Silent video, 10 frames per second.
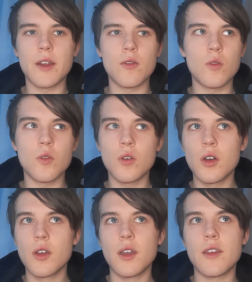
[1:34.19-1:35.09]
or
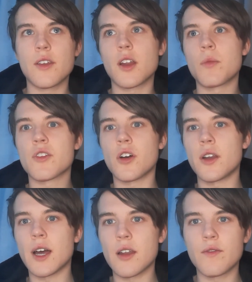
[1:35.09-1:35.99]
is he going to be
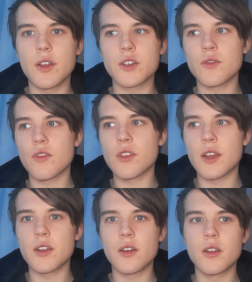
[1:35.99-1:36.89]
starting Halevic or
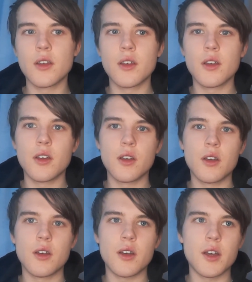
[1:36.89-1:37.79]
Seddon?
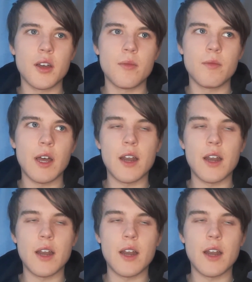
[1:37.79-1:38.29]
Or